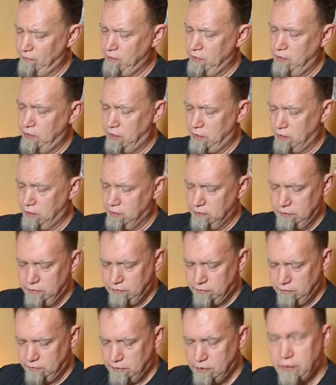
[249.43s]
Oh,
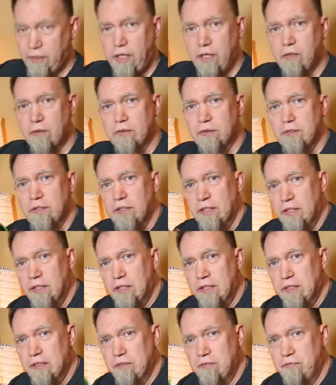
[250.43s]
there we go.
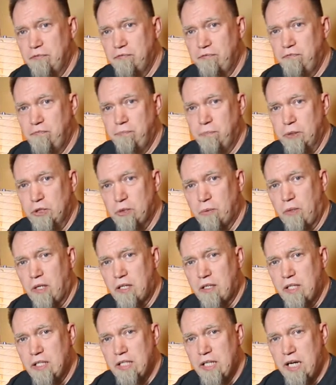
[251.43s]
Put your
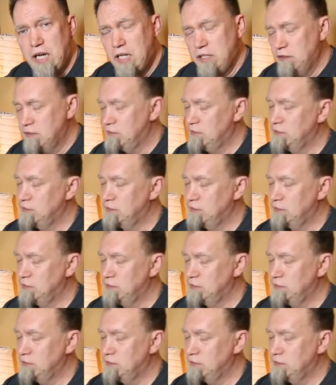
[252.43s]
water in there.